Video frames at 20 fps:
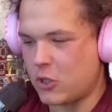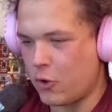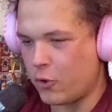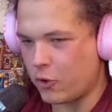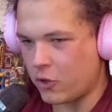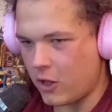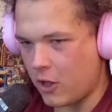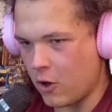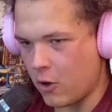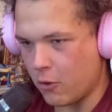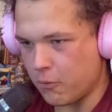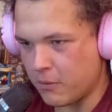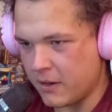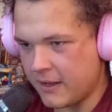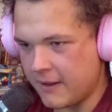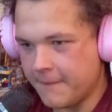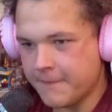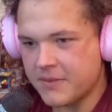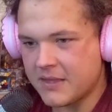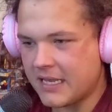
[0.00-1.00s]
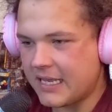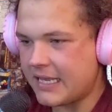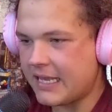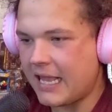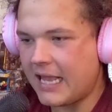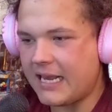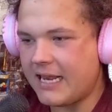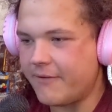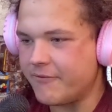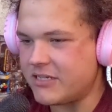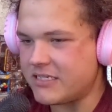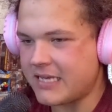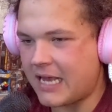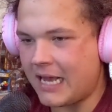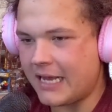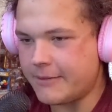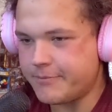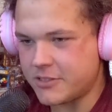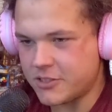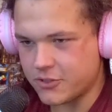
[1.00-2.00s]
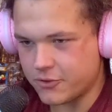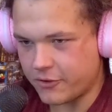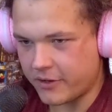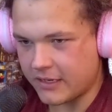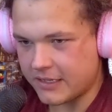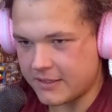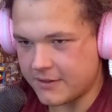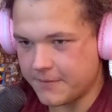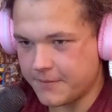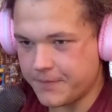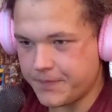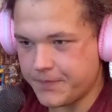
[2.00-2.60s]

Oklahoma. He can't even type straight.